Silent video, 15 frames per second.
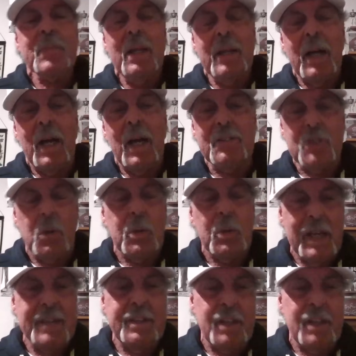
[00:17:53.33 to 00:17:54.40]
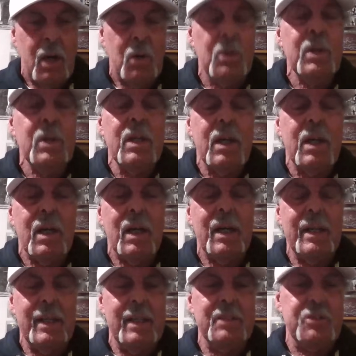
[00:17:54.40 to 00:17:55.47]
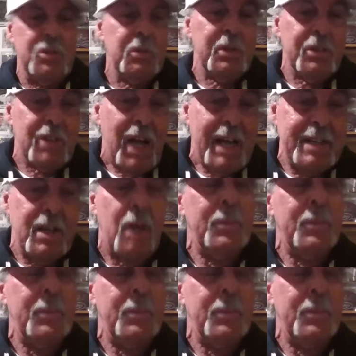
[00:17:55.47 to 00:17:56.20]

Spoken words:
So we'll let you know as soon as I know, but